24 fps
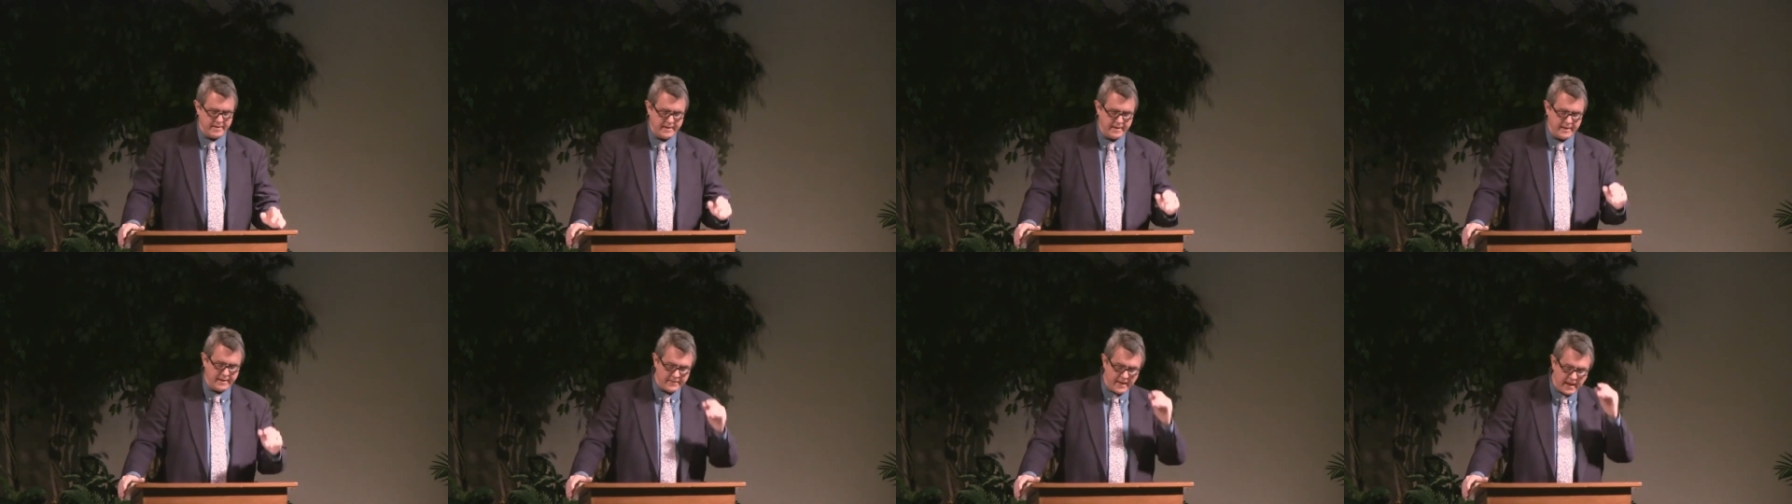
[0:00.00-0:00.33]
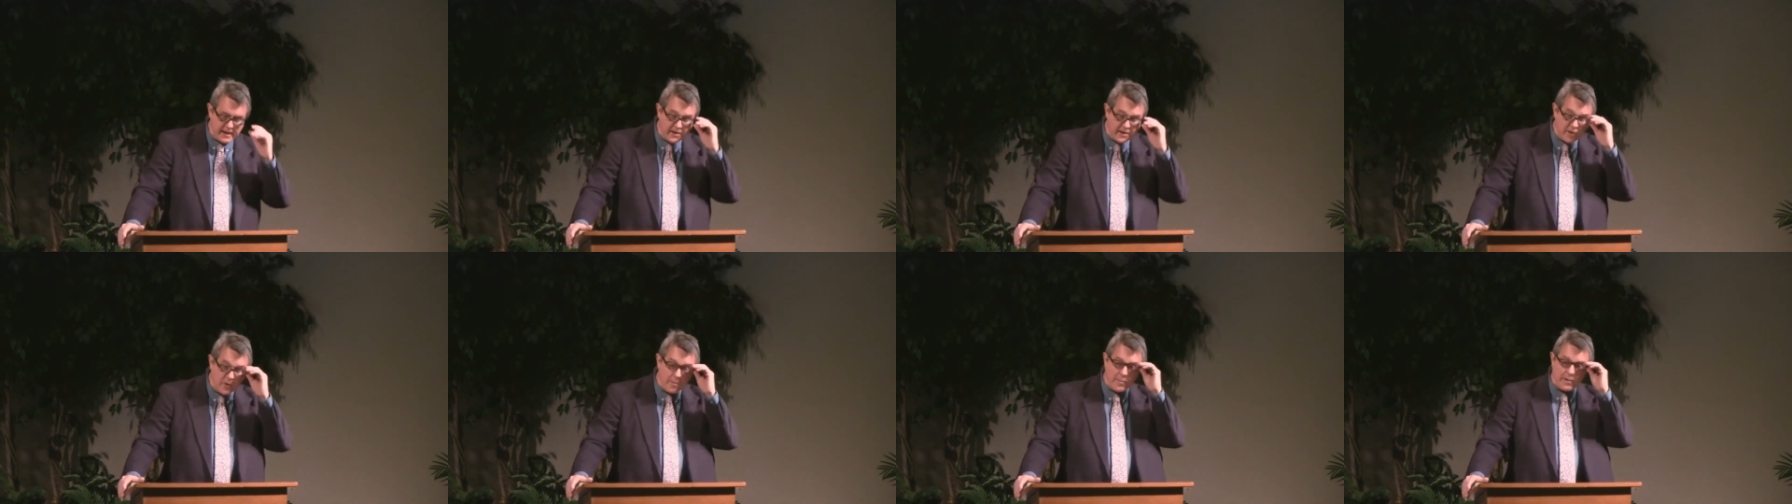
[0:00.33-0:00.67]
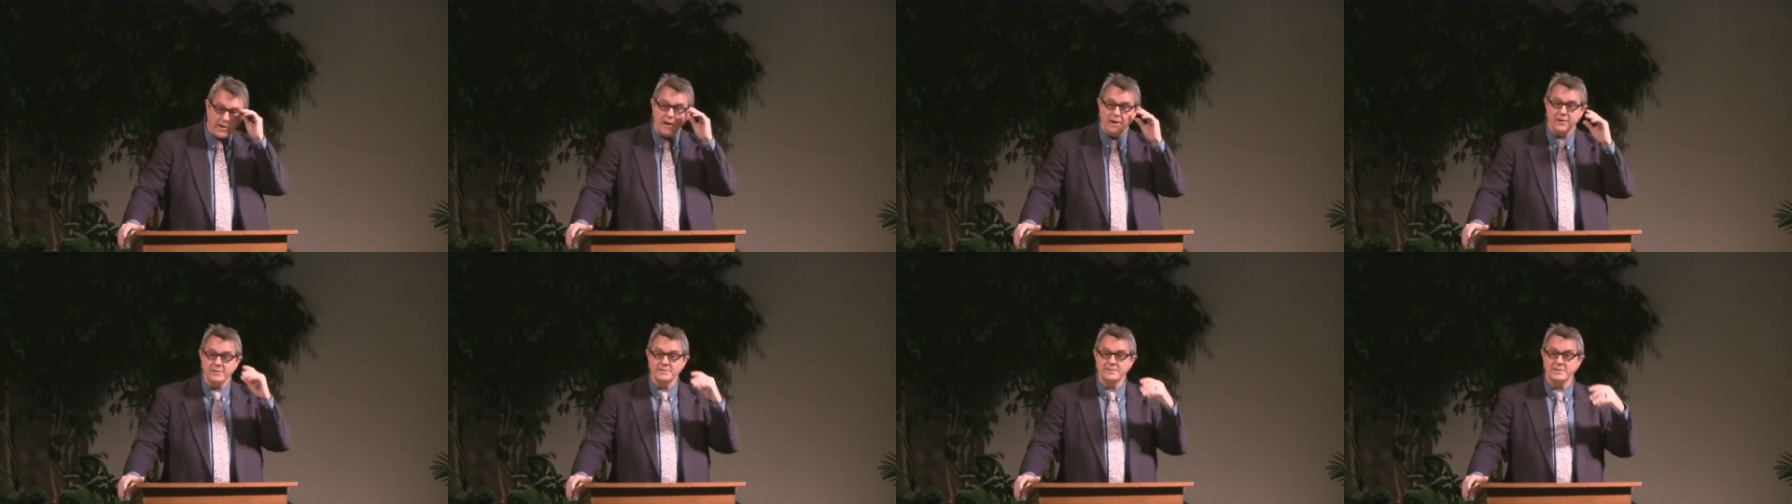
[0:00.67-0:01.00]
And they knew it
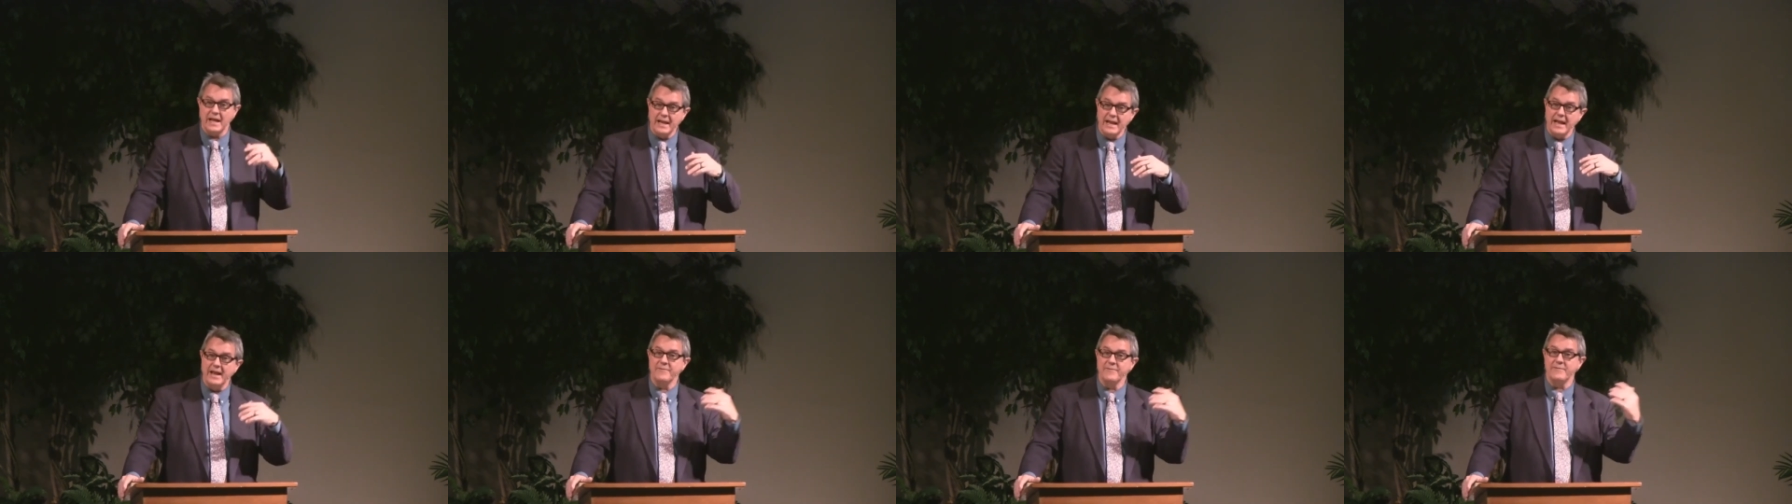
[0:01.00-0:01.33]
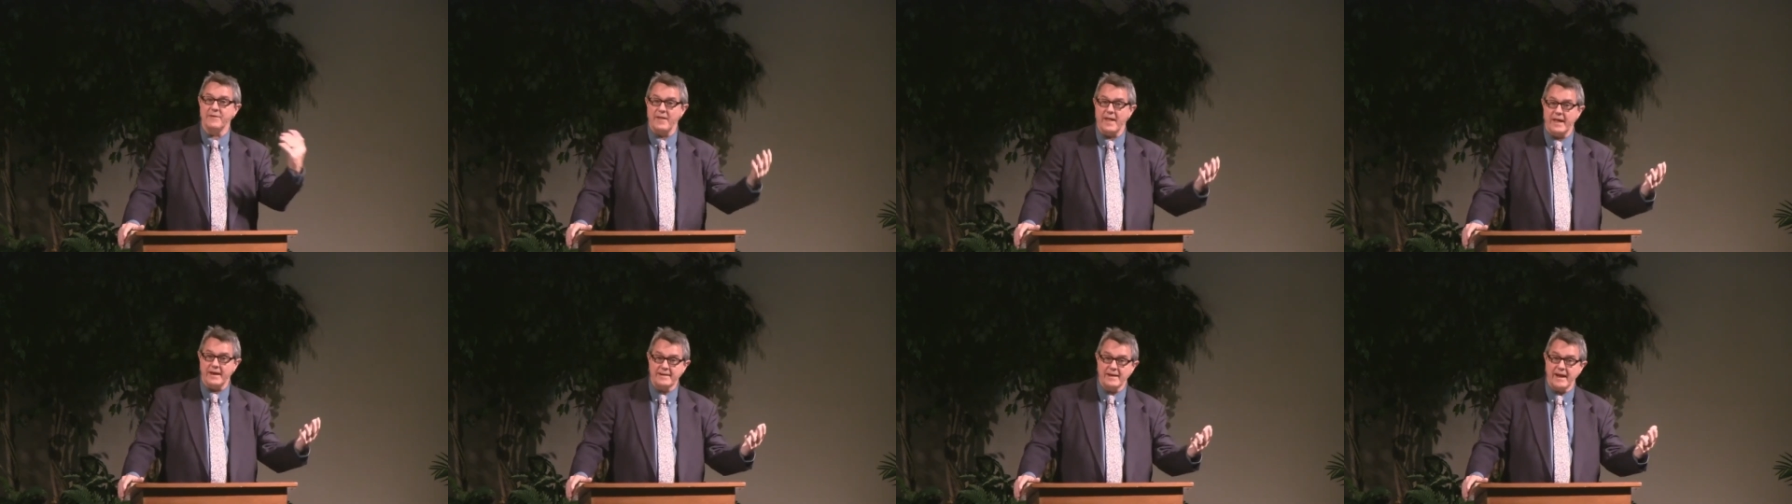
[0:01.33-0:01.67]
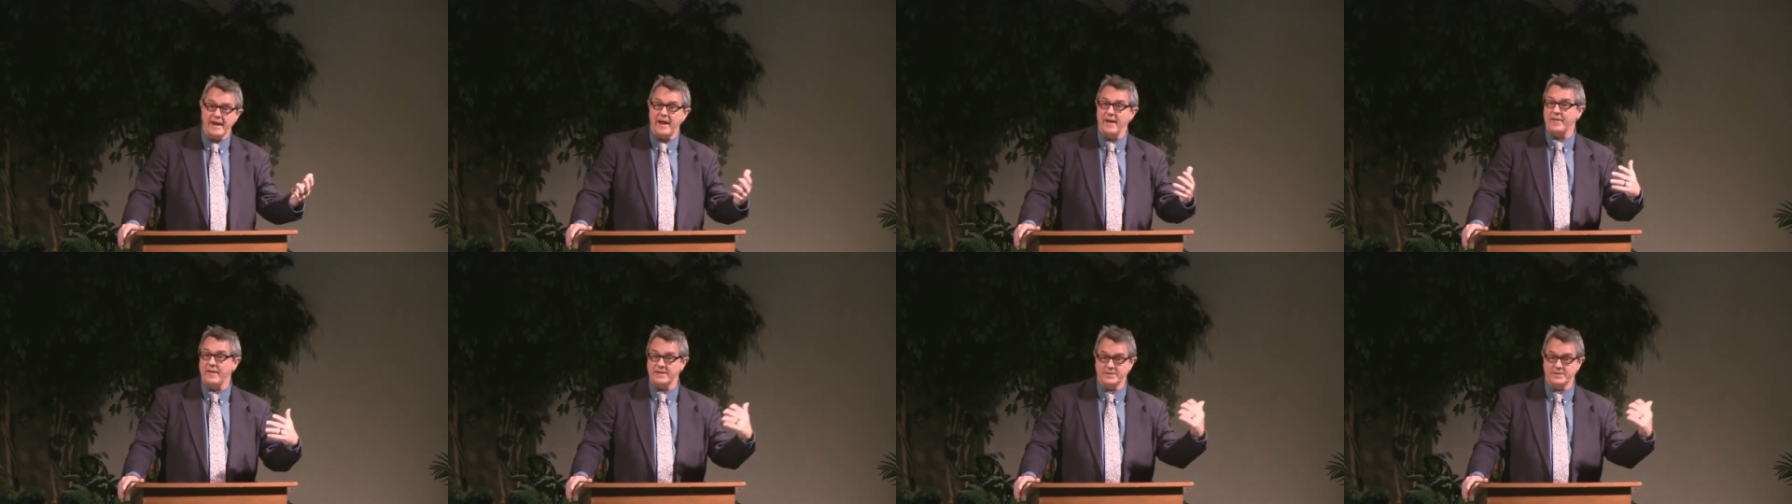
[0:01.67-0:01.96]
because they lived in that town.